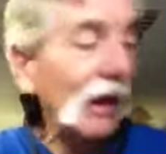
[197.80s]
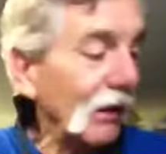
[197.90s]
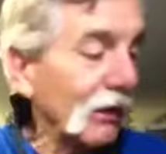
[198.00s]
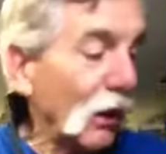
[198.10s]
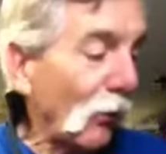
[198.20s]

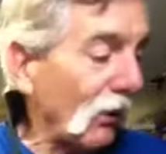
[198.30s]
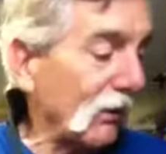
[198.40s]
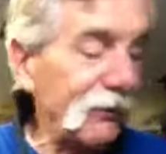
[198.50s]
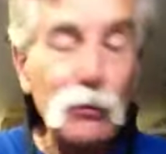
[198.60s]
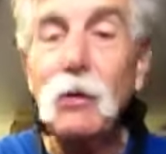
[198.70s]
and one of
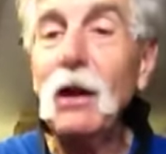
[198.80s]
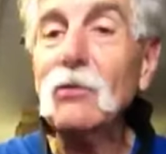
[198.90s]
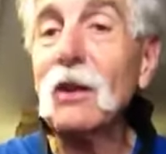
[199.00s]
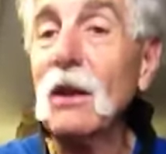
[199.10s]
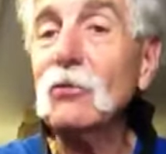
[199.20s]
the few
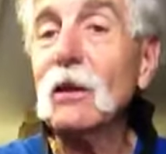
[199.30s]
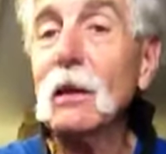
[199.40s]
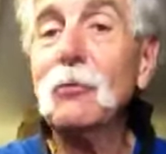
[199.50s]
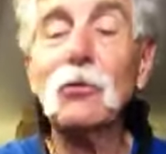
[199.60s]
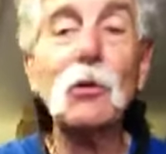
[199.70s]
guys that actually
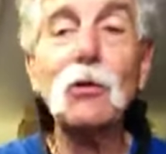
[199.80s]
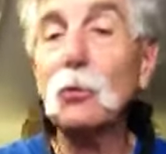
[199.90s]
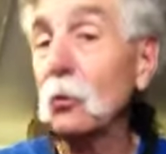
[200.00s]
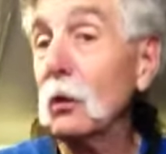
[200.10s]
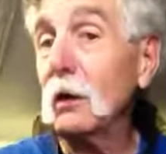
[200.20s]
kept his horns
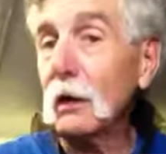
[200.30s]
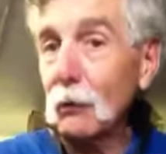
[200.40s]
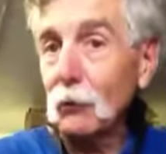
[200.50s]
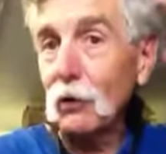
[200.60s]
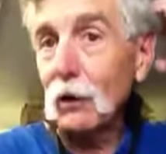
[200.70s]
really
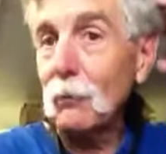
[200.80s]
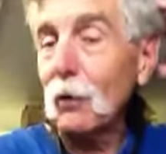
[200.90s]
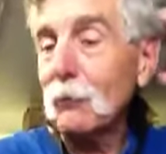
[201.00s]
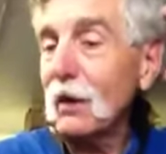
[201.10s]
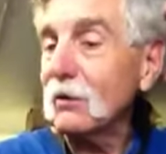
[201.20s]

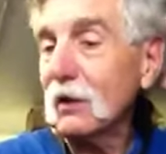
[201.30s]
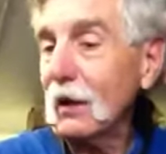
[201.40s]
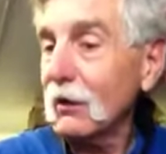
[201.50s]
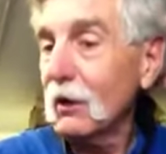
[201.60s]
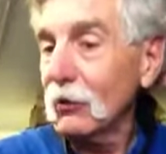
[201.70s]

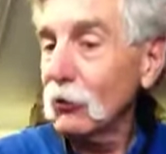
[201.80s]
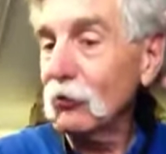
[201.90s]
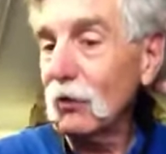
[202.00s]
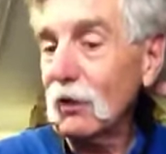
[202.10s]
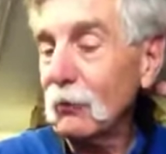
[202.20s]
maintained.
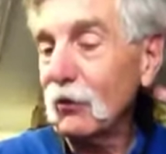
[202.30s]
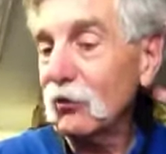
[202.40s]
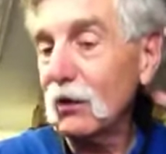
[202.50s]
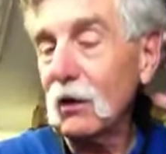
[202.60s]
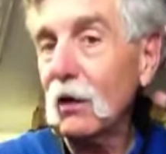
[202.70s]
Usually they've been
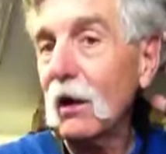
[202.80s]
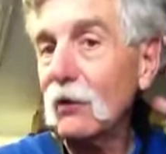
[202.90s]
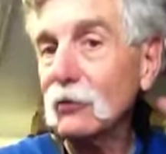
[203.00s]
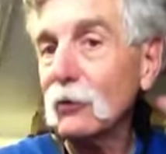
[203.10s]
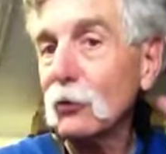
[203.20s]
sitting in a
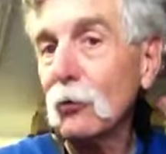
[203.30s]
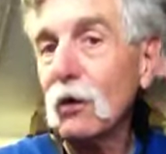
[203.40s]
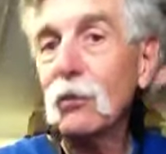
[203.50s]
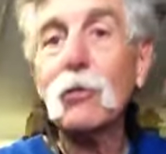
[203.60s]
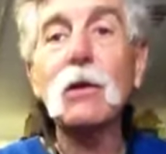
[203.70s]
closet for
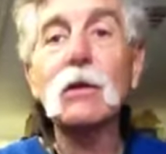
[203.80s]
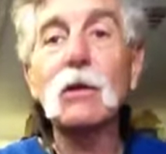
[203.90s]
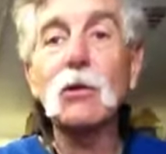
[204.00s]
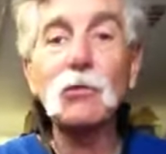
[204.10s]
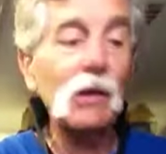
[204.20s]
20, 30
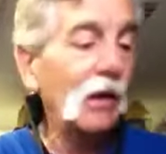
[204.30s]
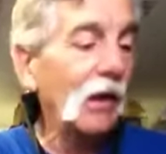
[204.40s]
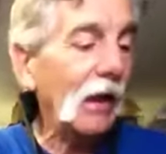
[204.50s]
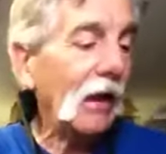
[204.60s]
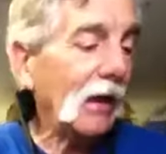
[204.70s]
years,
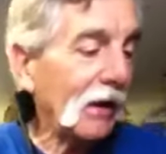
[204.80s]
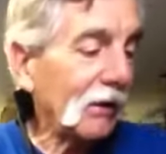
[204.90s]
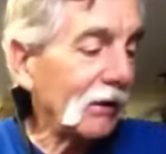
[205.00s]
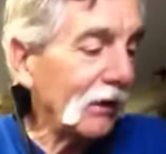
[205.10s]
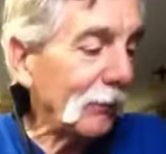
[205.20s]

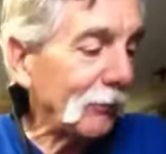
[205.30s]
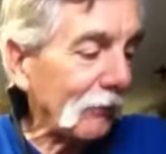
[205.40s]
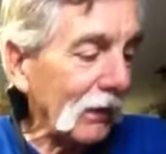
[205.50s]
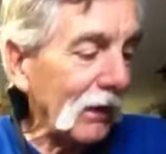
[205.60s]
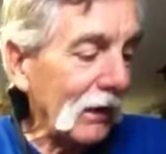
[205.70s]
and
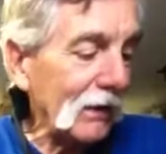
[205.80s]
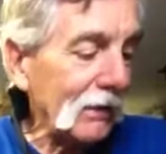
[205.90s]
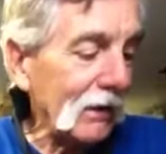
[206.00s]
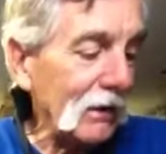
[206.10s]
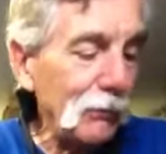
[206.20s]
I
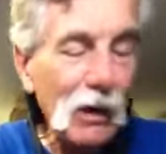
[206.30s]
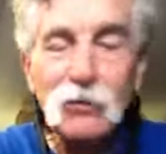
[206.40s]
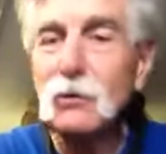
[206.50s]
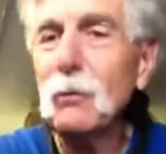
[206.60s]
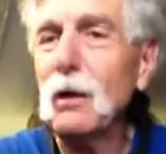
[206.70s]
think he
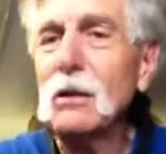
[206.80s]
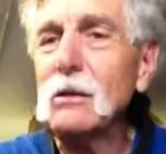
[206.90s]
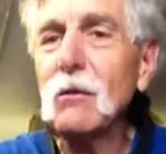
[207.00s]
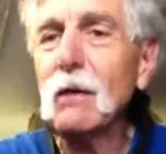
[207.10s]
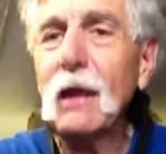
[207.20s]
passed about a
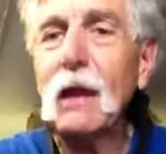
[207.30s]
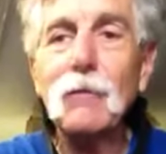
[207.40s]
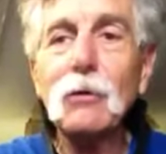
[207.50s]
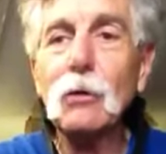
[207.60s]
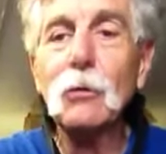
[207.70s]
year and a
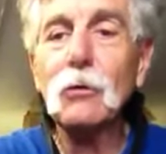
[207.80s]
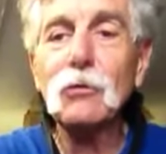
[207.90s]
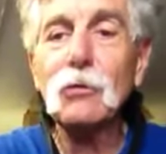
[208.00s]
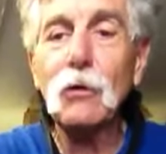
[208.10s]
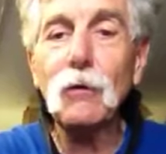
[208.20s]
half ago or
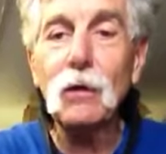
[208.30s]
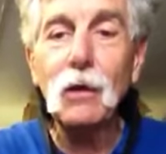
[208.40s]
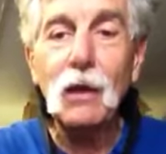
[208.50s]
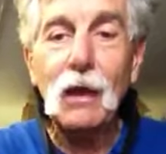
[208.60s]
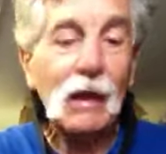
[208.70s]
so,
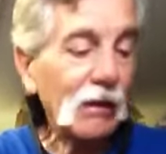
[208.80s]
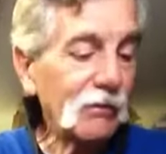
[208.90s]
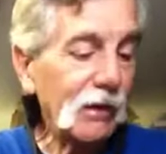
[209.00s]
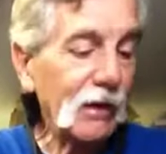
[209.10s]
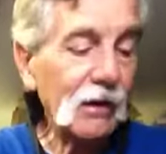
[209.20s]
and
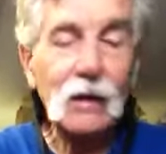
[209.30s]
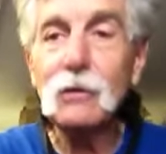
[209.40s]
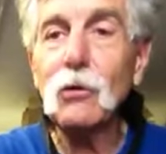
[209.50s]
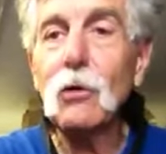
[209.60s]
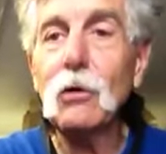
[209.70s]
finally got
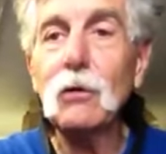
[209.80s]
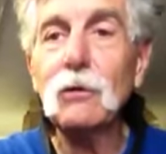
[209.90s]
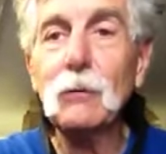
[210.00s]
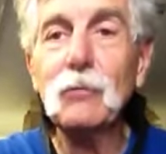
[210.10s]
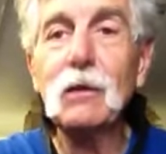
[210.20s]
the call
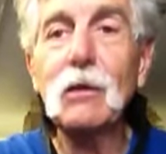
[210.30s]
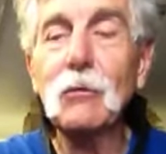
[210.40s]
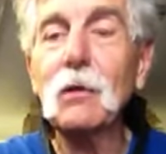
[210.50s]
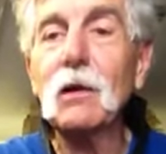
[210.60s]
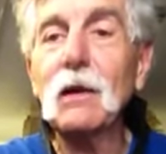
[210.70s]
to
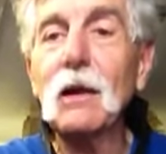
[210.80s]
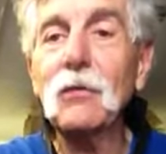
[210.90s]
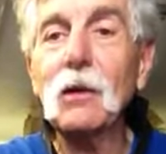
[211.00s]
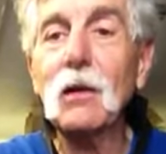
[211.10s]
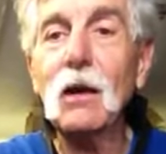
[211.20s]
clean
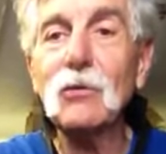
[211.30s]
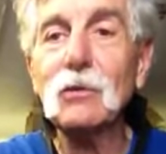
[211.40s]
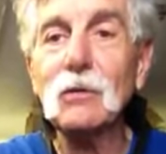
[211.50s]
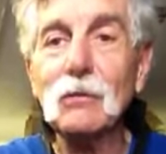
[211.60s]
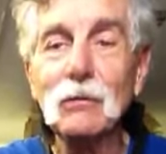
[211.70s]
out the
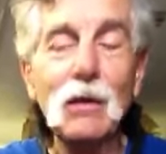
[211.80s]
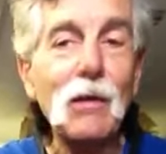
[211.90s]
closet, and